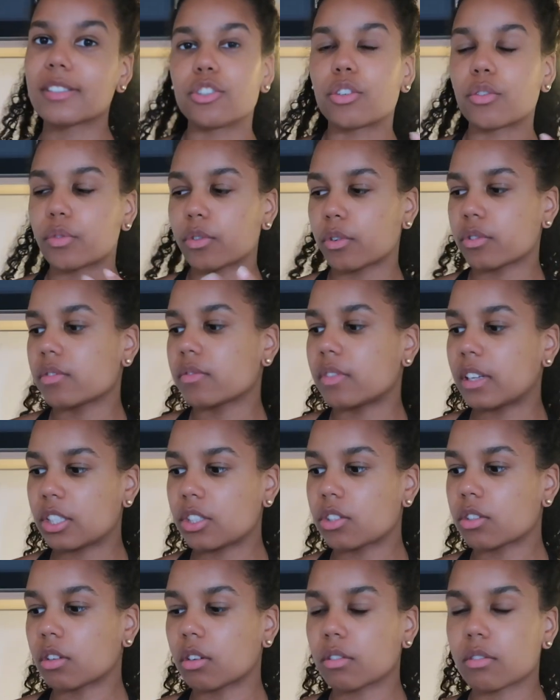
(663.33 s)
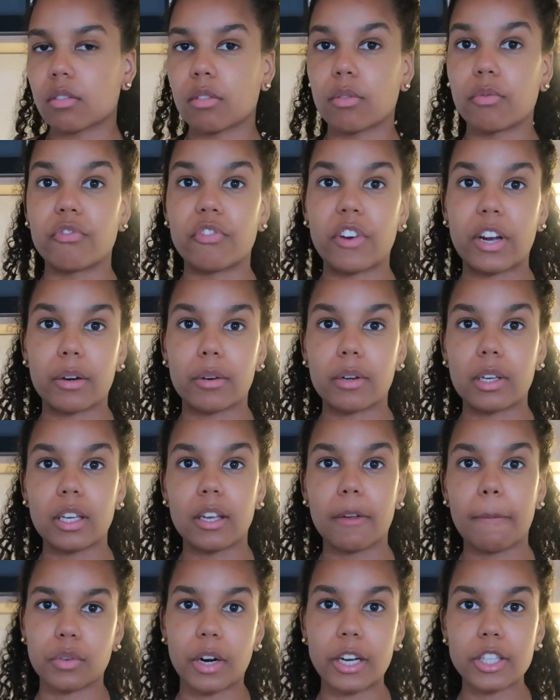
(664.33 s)
You know, frozen veggies are also
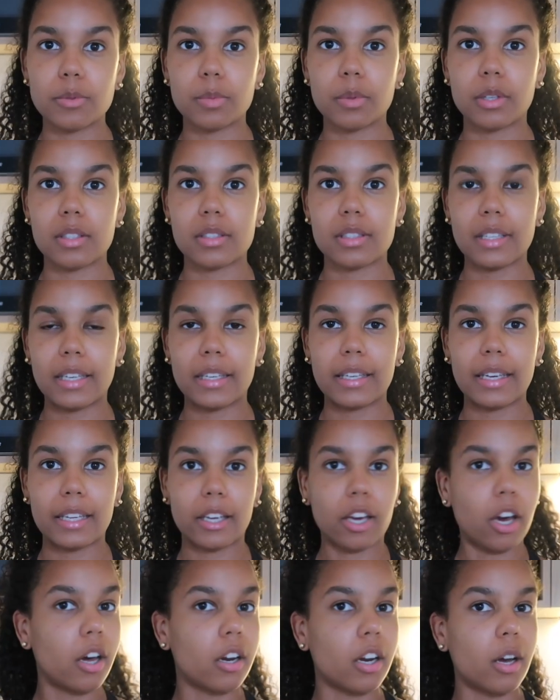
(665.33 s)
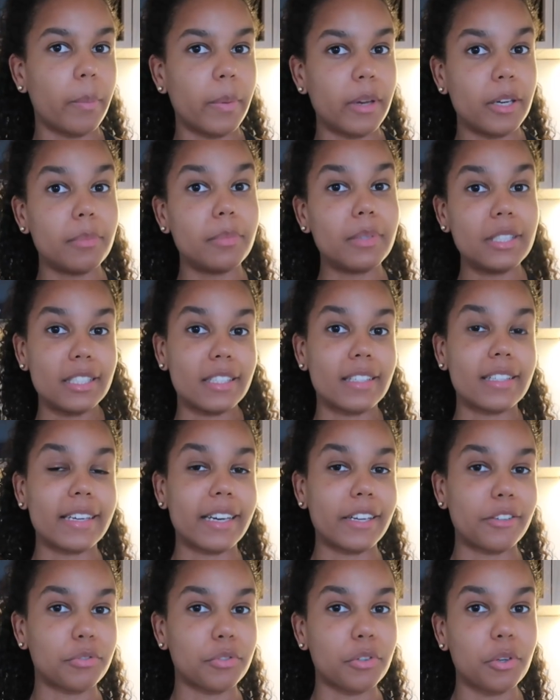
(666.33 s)
very fresh because they get cut up and immediately
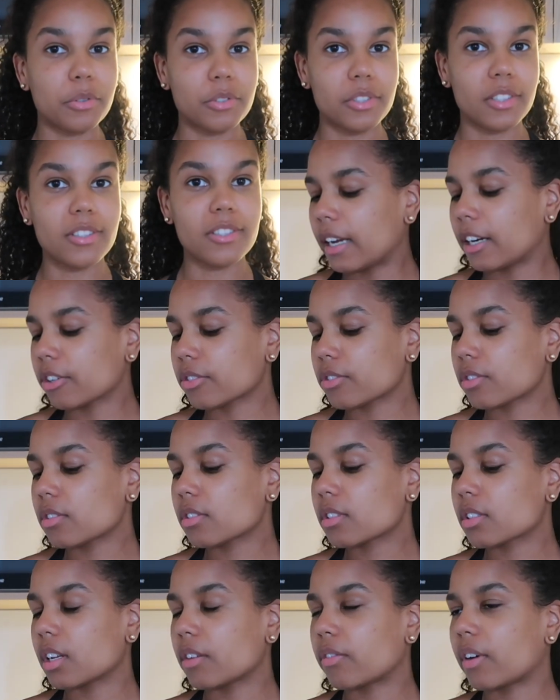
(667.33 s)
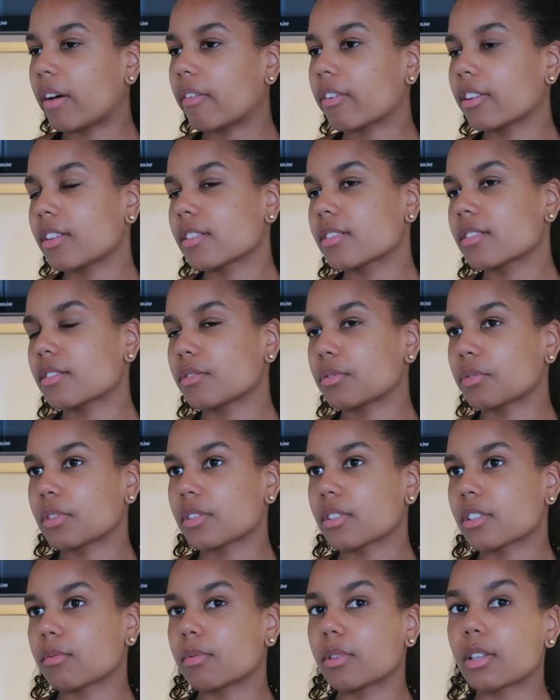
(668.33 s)
get frozen. And I also just love having this in the
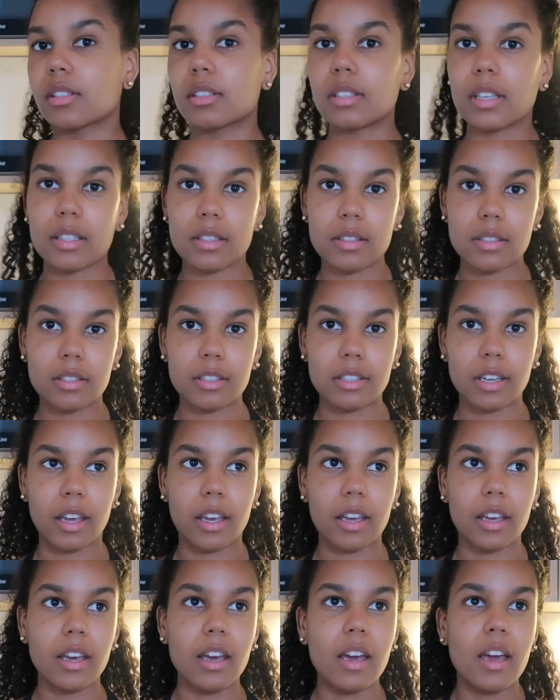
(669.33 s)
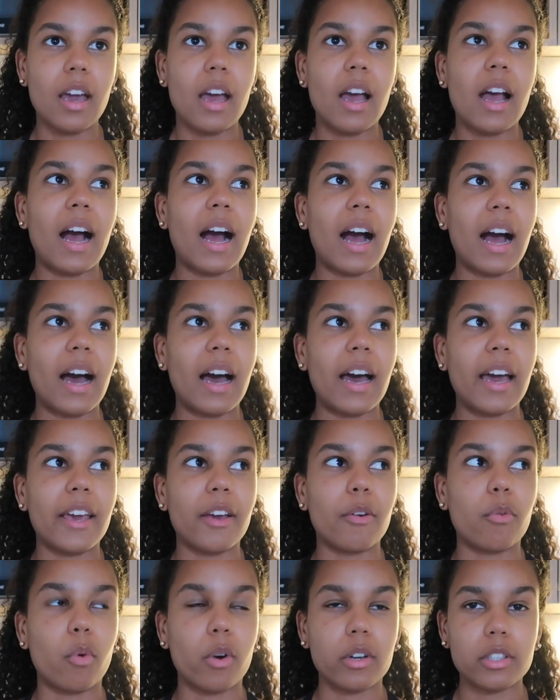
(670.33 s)
freezer because yesterday
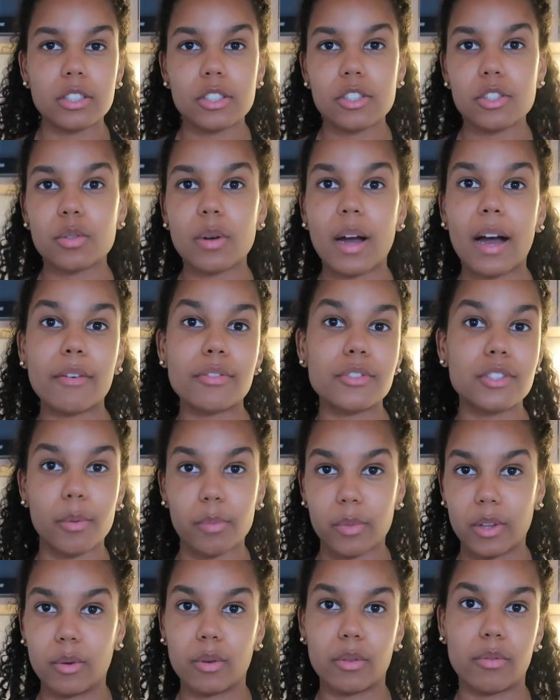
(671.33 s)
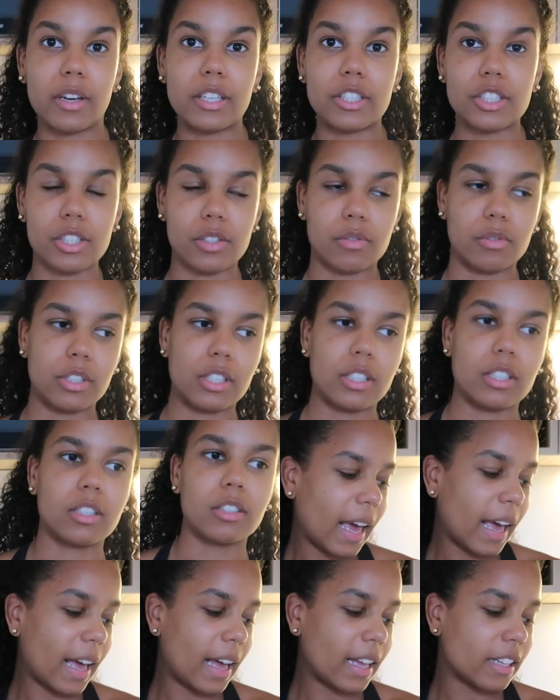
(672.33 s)
I wanted to have something with veggies for
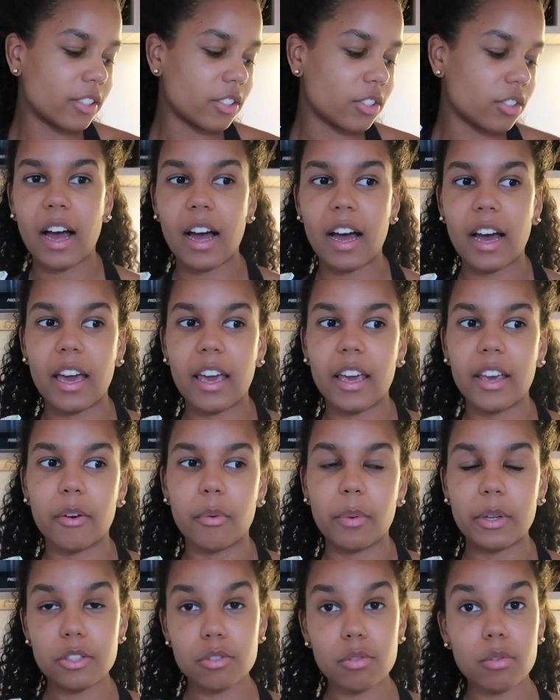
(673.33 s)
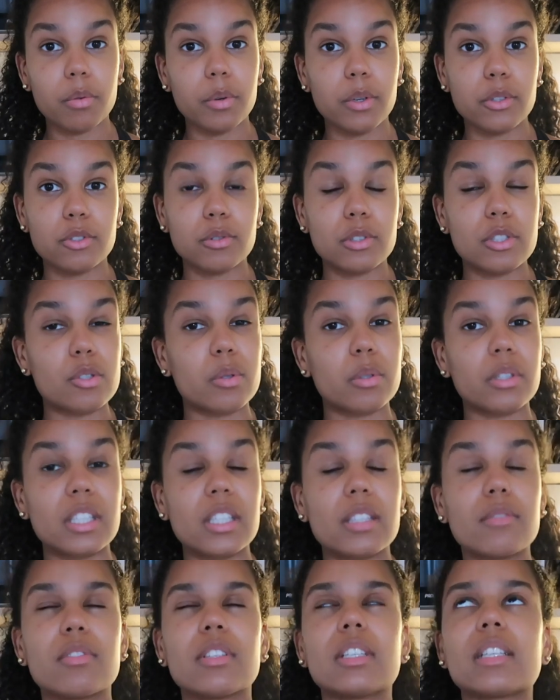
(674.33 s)
dinner, and I went to the grocery store in the
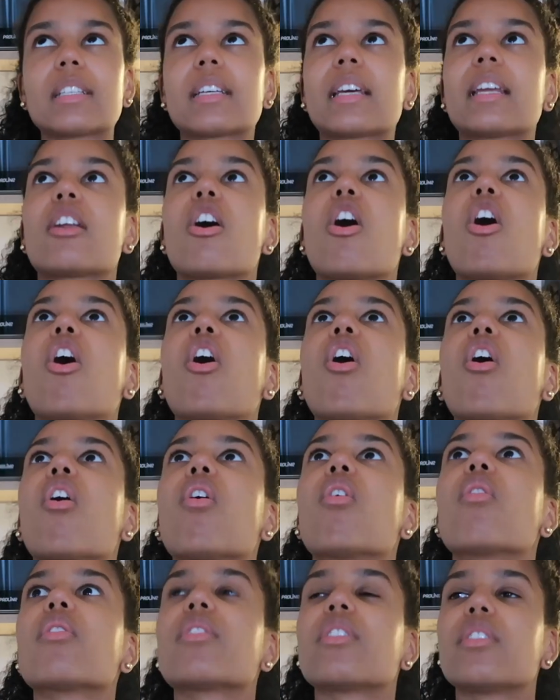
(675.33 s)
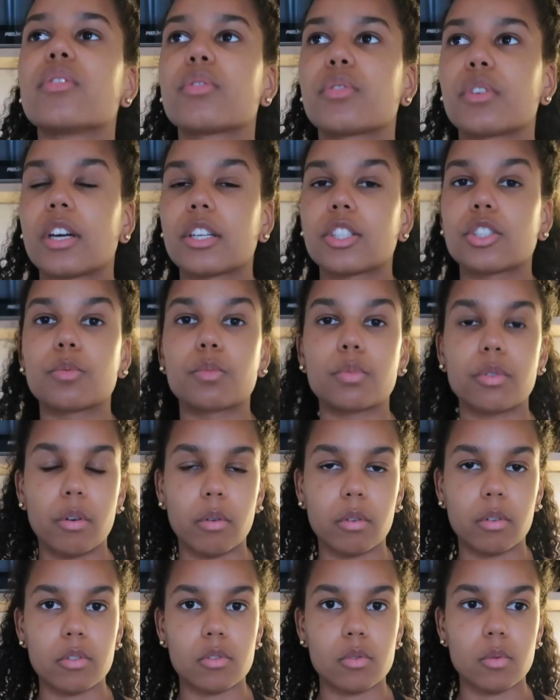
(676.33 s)
evening and all the fresh
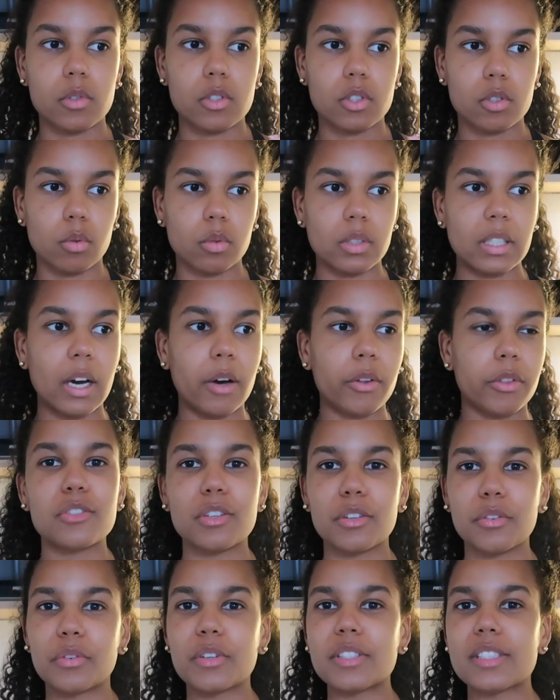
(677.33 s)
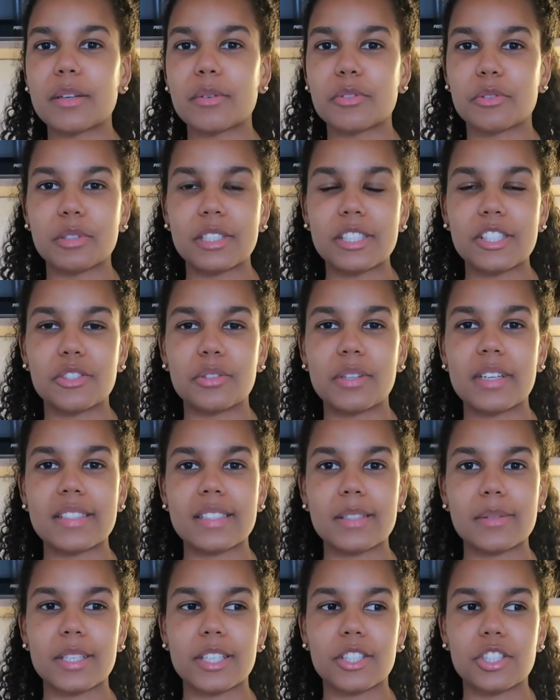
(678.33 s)
produce was sold out. So at first I was really
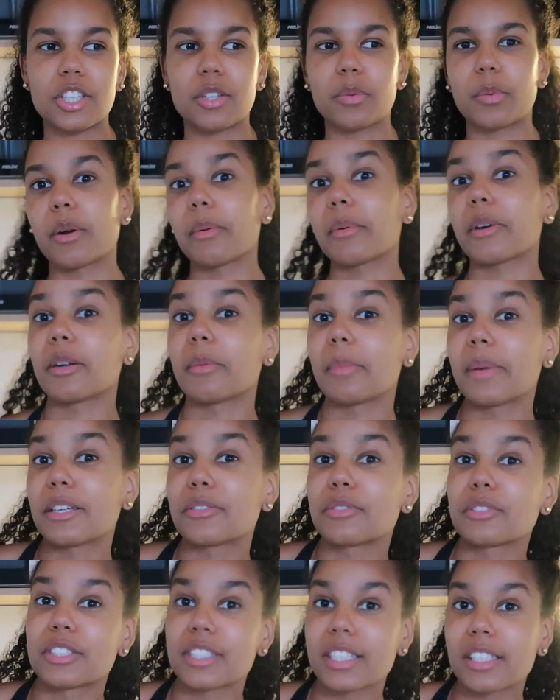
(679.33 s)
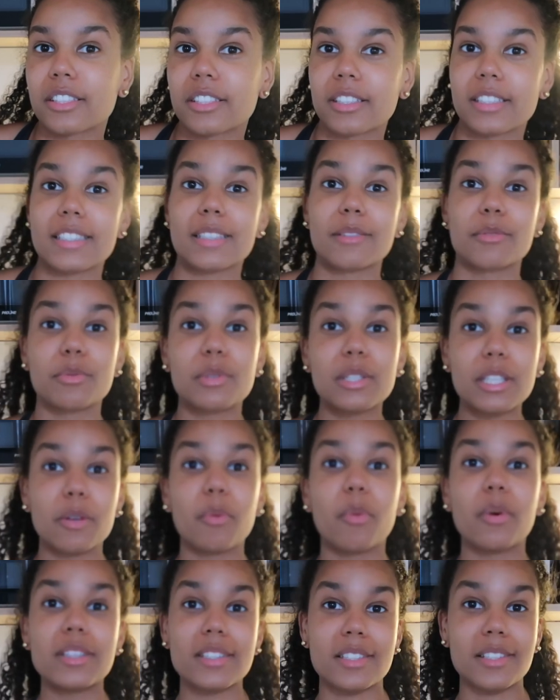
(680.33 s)
stressed. I was like, shit, what am I gonna make for dinner? Because I really
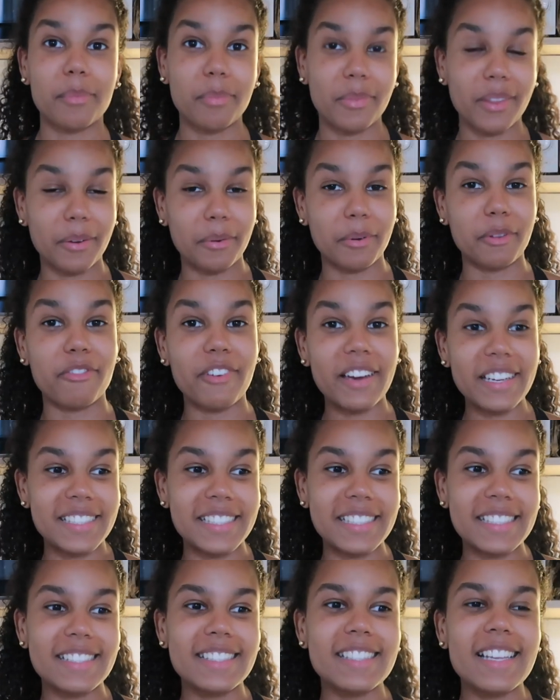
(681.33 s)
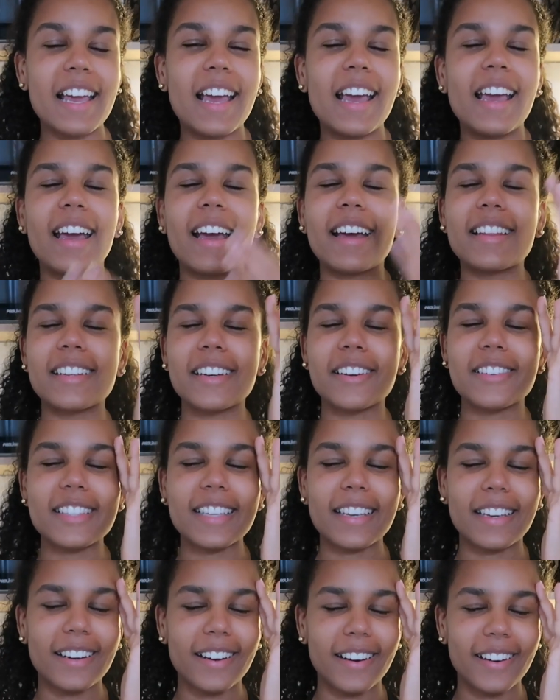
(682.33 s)
want something with veggies. And then I was
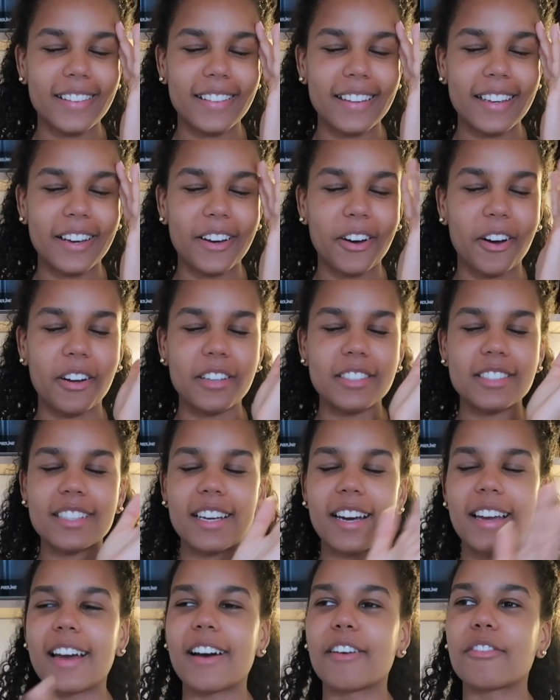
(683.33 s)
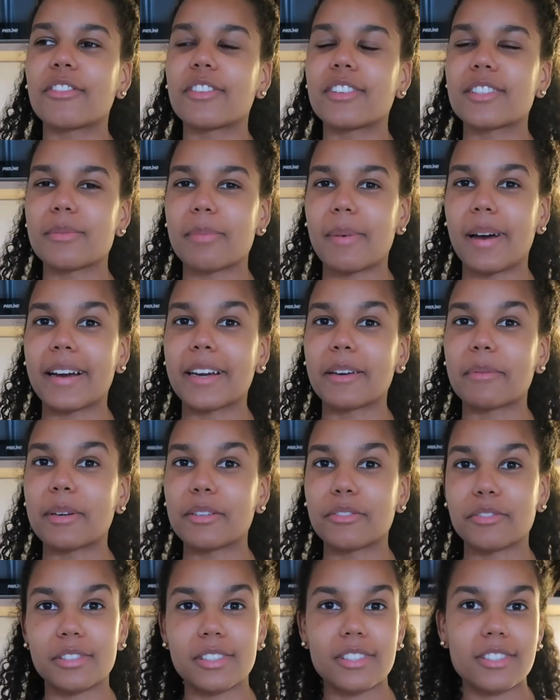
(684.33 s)
like, thank God I have this bag in my
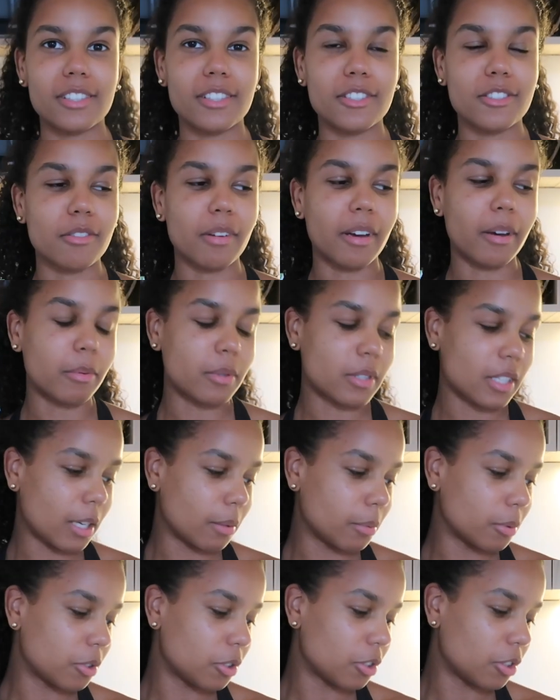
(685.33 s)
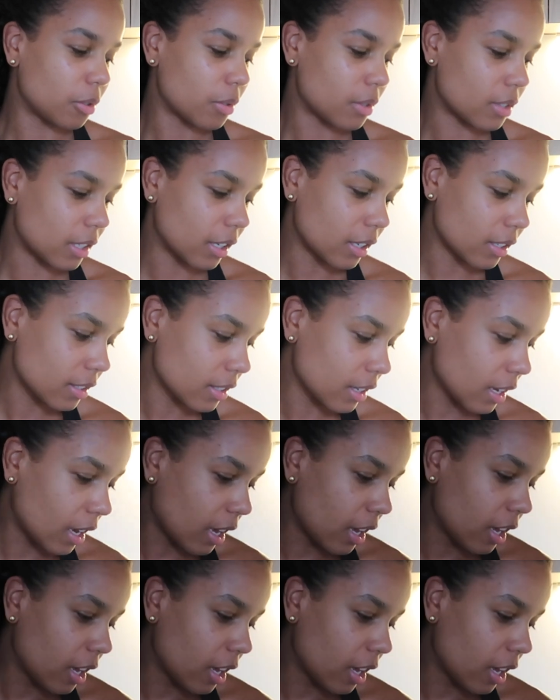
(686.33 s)
freezer, so I was able to use this.